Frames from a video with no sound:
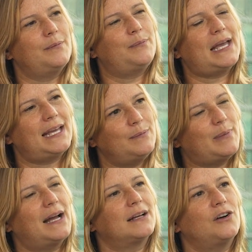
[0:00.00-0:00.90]
pay
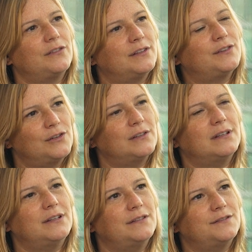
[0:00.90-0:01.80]
back on the thought
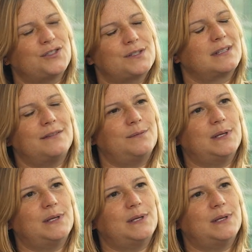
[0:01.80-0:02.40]
that you've just given